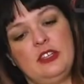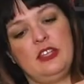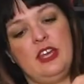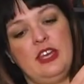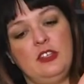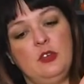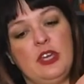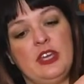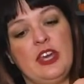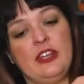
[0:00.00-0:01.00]
then you
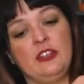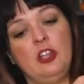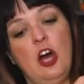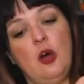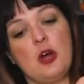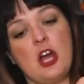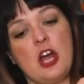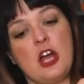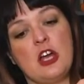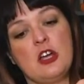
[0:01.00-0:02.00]
can get it
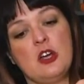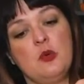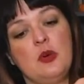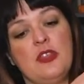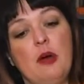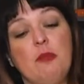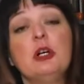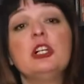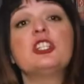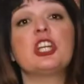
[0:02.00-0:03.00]
lower without
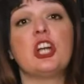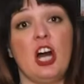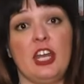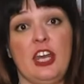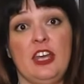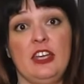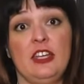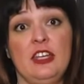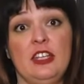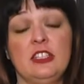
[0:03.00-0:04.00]
pushing on it
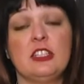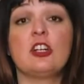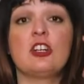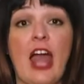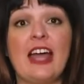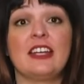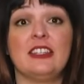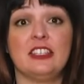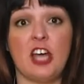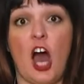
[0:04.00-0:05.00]
to crack the
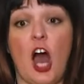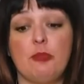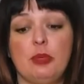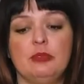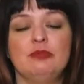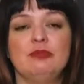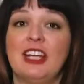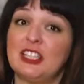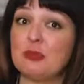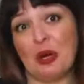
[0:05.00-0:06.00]
top.
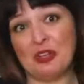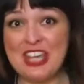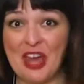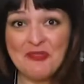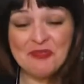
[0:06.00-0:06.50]
That's a pro tip.